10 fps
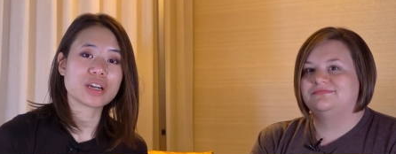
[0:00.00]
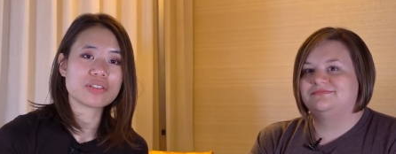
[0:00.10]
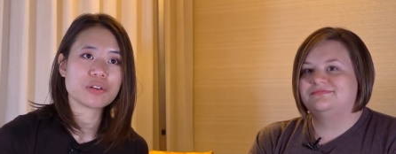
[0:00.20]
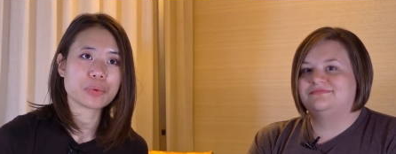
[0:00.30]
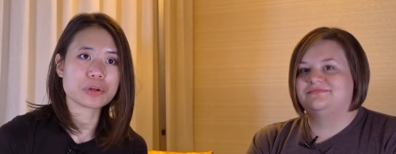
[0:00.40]

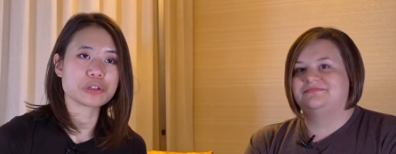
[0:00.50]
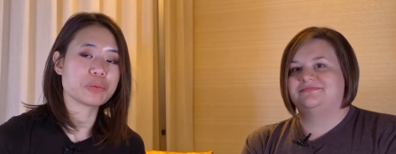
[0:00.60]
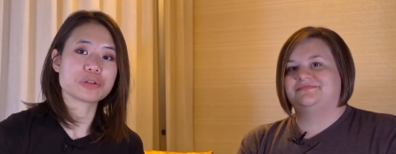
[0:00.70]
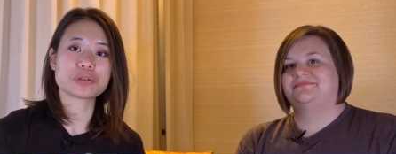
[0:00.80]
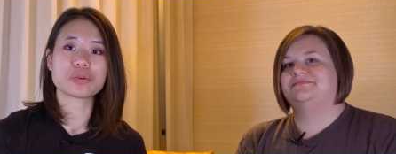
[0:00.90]
Speaker 1: kind of approach
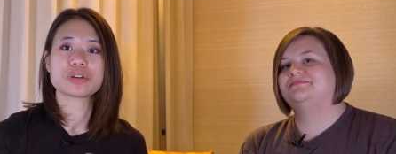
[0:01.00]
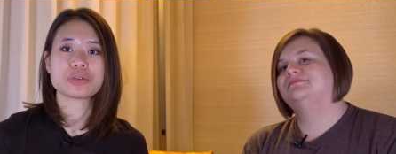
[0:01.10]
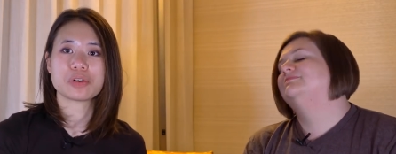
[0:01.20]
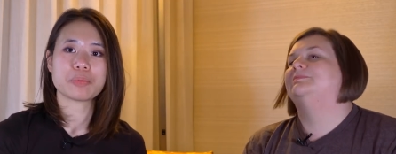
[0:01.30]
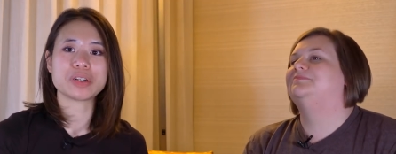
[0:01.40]
open
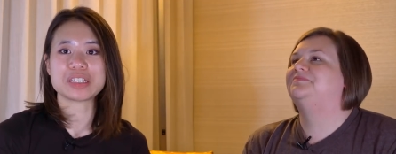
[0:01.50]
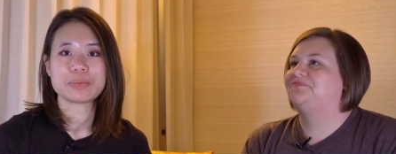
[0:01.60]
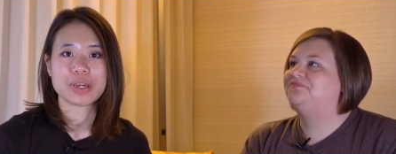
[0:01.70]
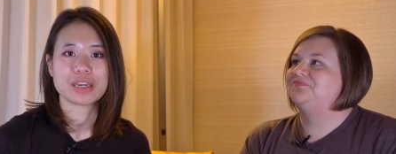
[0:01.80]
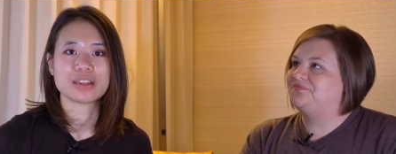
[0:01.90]
source or
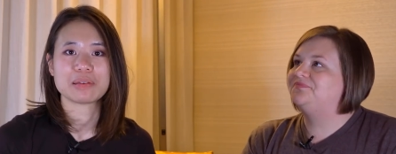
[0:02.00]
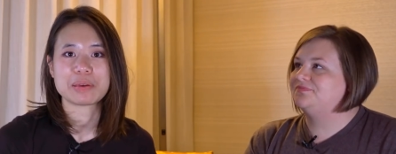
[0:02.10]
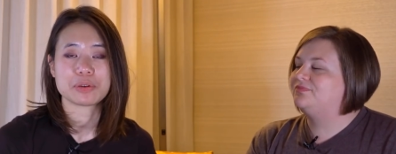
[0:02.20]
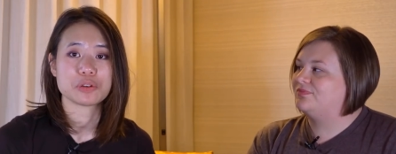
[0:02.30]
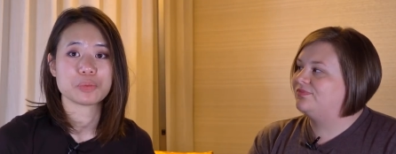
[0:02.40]
participate and
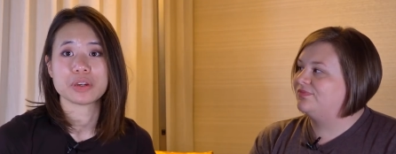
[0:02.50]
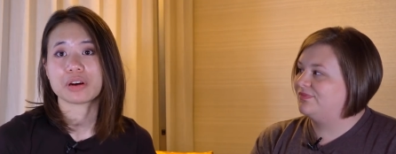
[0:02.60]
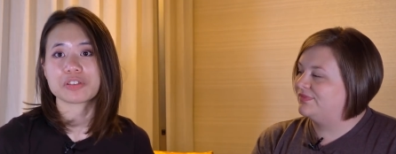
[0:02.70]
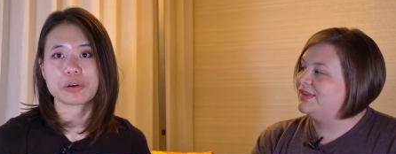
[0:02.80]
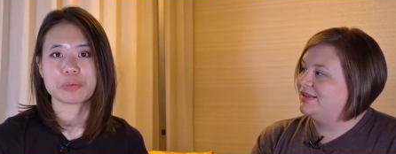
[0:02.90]
maybe do
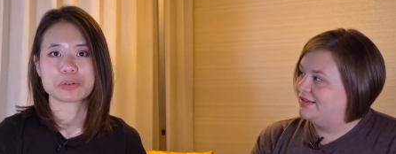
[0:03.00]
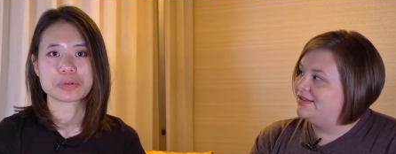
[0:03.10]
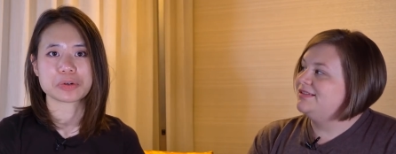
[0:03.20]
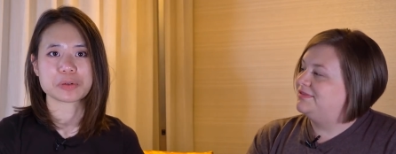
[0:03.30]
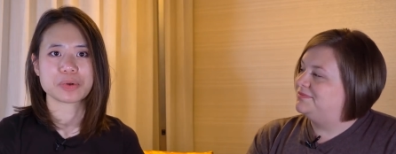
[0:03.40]
PR through open
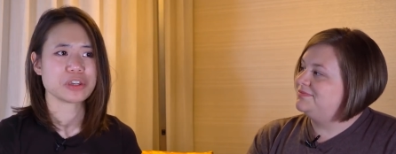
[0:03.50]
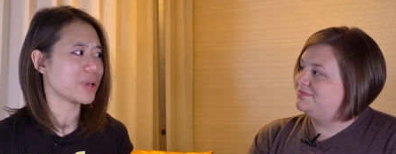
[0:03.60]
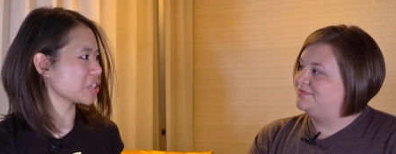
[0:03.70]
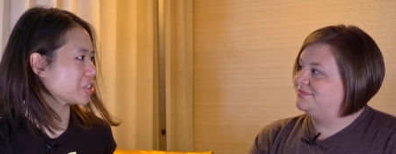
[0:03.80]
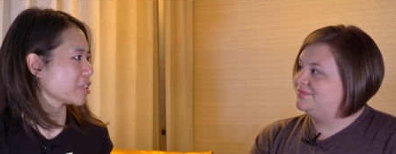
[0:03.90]
source, but
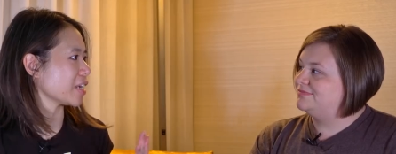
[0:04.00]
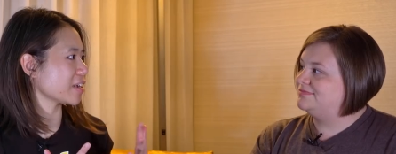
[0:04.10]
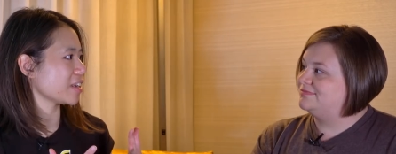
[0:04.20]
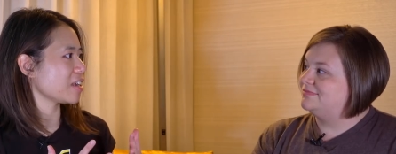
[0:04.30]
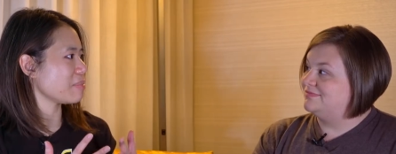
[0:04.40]
you actually are
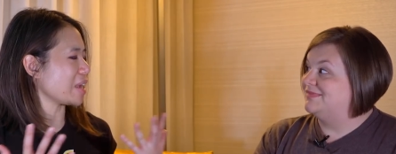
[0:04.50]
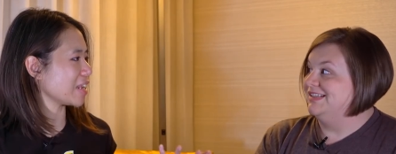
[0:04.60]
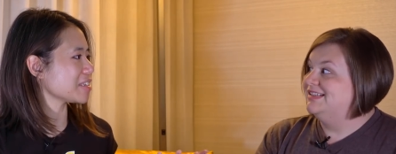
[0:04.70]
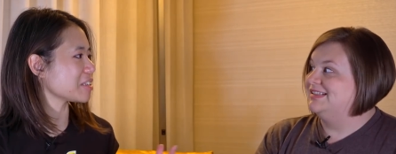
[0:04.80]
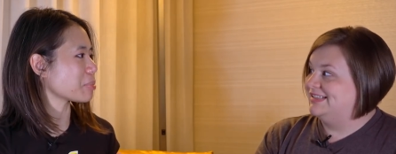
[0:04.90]
like
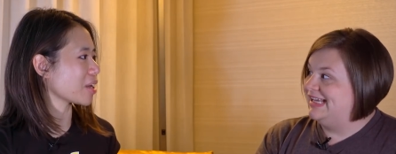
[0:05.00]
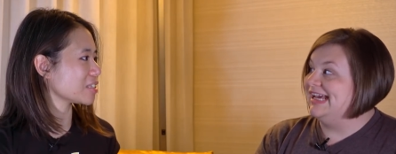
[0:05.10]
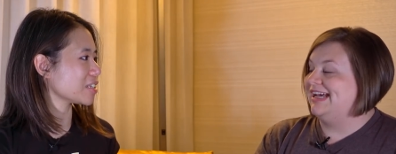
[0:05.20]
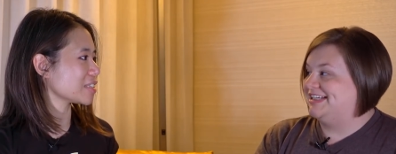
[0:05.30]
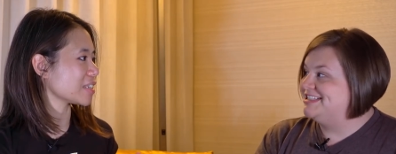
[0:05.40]
managing the
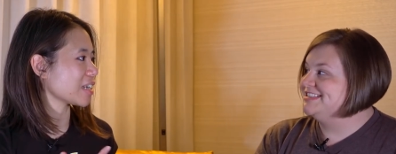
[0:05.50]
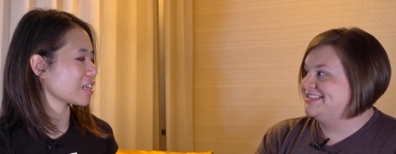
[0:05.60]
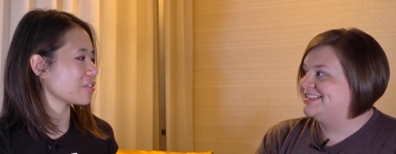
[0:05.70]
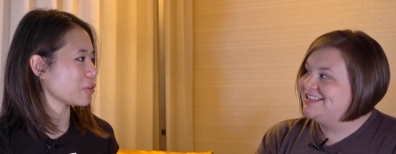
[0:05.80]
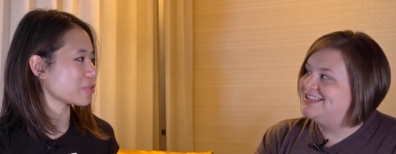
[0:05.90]
project yeah. and
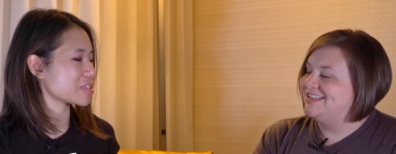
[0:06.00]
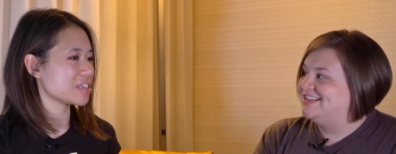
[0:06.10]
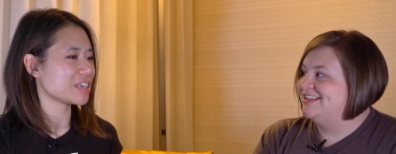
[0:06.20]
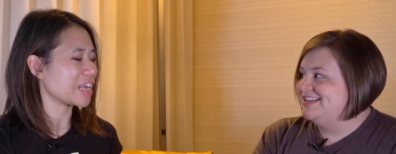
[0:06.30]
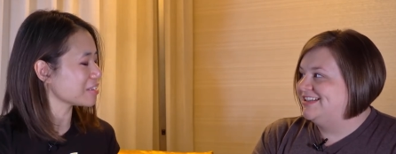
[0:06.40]
kind
Speaker 2: of
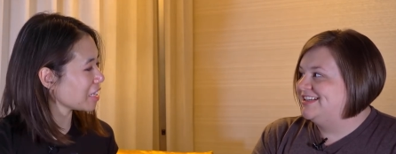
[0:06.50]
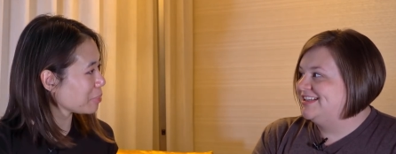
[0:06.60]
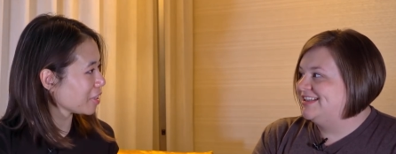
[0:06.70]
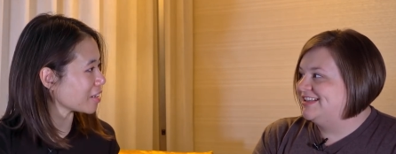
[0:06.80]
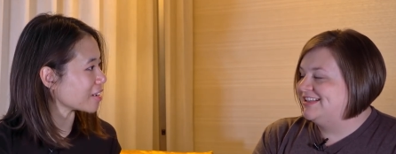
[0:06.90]
overseeing it. How's
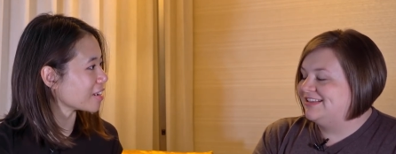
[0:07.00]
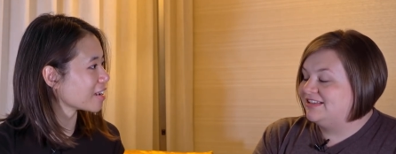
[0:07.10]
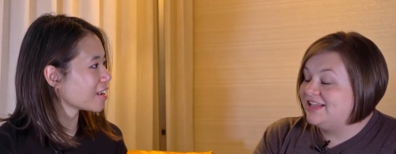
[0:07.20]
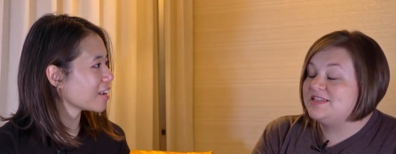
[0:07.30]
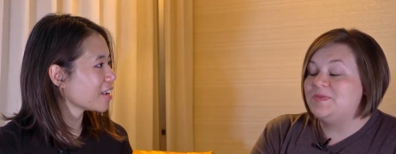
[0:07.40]
that been?
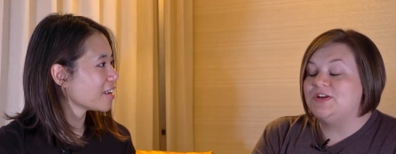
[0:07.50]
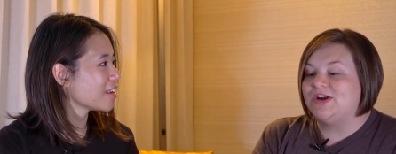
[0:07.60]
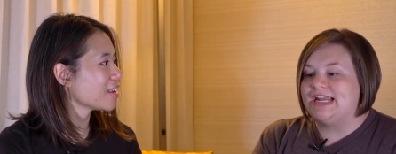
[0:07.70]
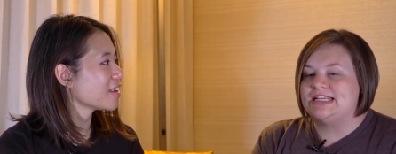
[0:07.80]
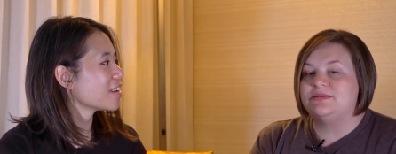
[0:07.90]
It's been
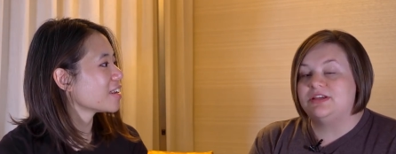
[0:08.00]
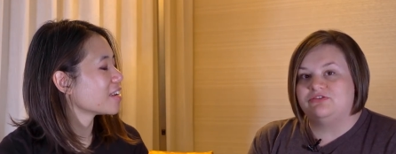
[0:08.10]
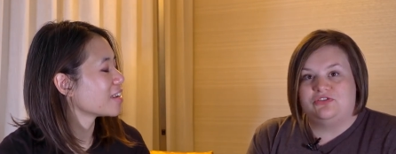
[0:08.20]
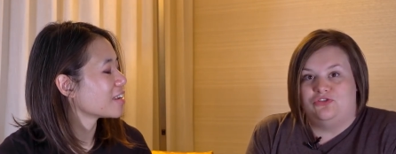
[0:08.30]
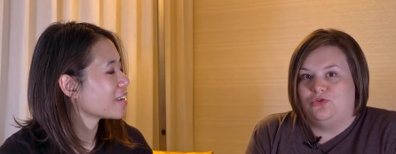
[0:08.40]
great. It's
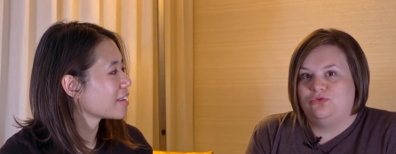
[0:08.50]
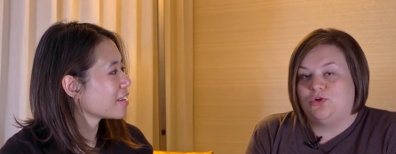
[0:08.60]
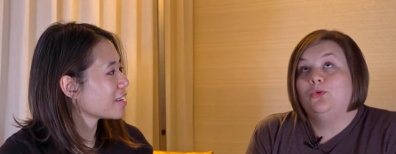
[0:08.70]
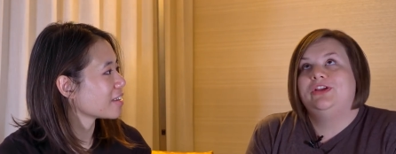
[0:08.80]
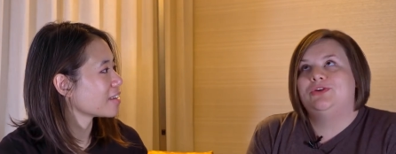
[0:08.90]
something new,
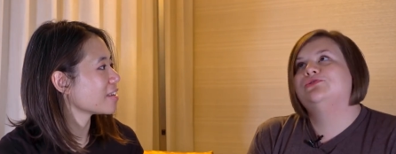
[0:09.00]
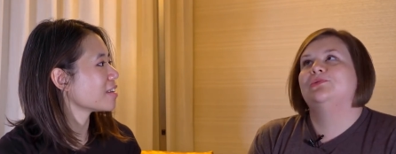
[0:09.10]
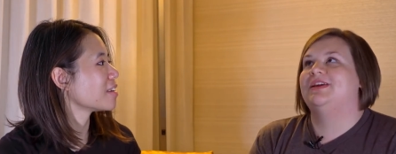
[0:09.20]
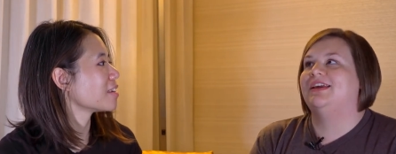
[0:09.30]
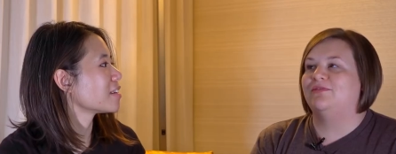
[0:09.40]
totally new
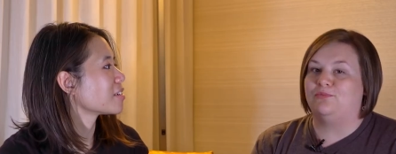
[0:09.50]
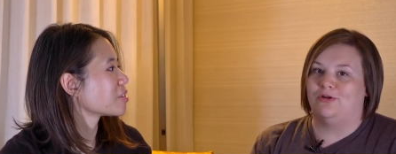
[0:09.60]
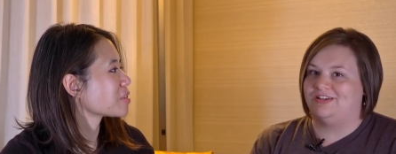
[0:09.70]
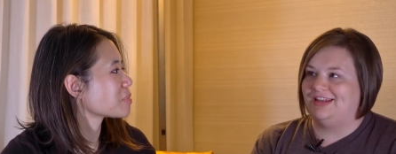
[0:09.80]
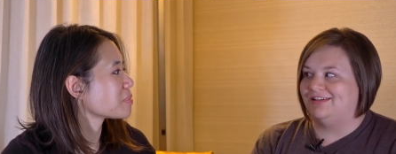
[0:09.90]
for me. I've
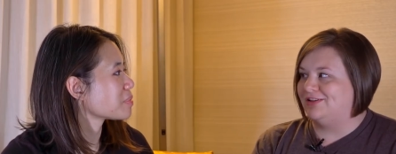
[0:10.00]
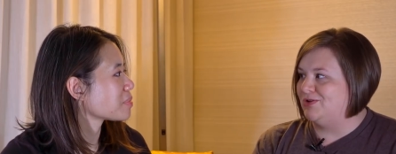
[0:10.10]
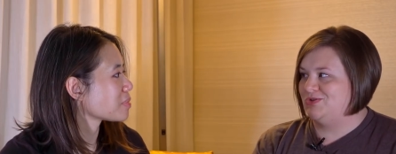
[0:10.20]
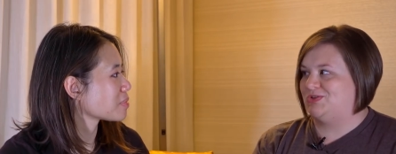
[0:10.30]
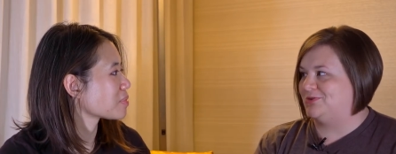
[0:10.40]
worked in
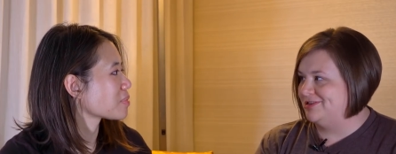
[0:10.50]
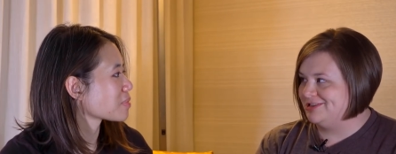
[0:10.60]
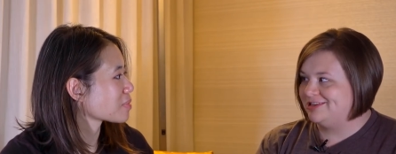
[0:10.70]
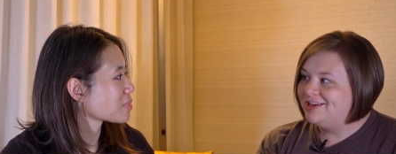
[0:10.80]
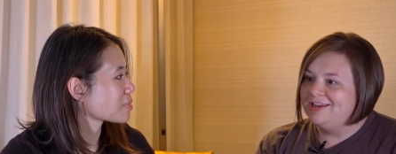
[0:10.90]
closed
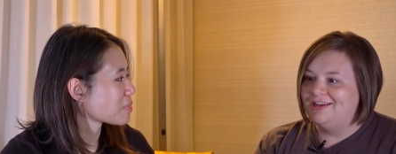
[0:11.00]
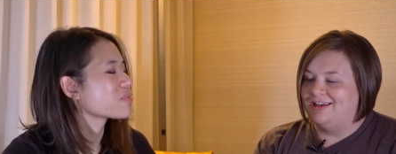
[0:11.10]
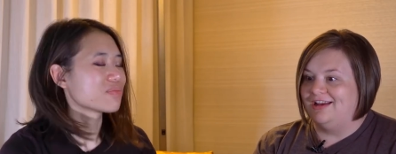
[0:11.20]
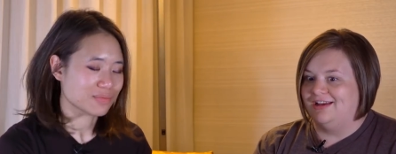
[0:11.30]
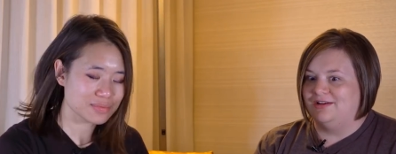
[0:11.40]
source.
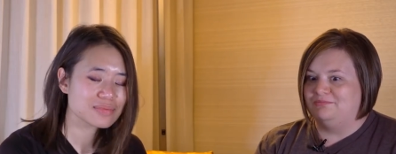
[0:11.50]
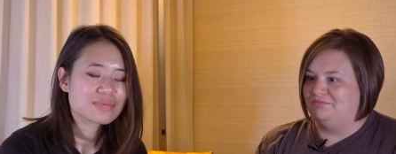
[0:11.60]
Um,